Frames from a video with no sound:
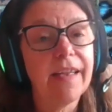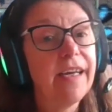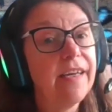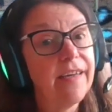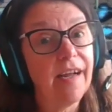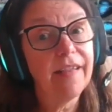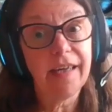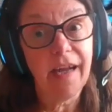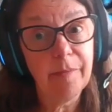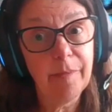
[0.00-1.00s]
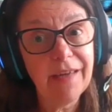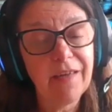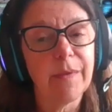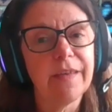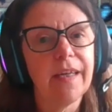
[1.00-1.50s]
They died in
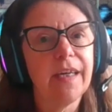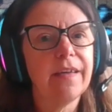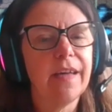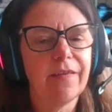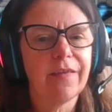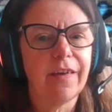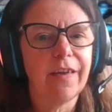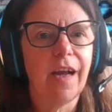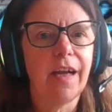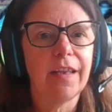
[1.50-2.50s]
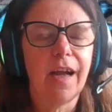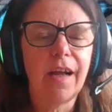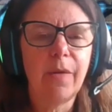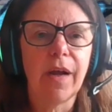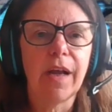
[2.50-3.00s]
basements. They didn't necessarily die on the
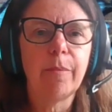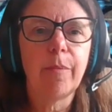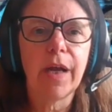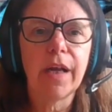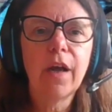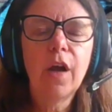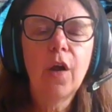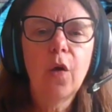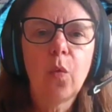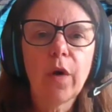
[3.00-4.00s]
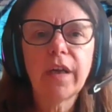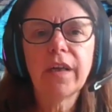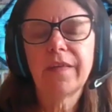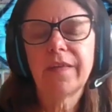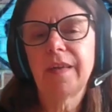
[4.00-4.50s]
highway, but we're going
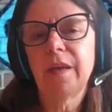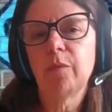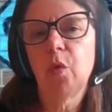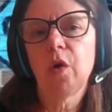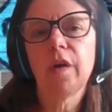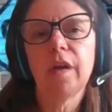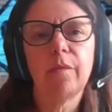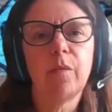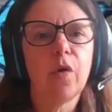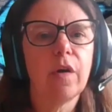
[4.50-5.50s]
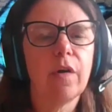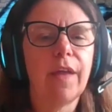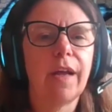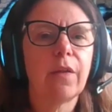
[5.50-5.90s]
to see more and more of that.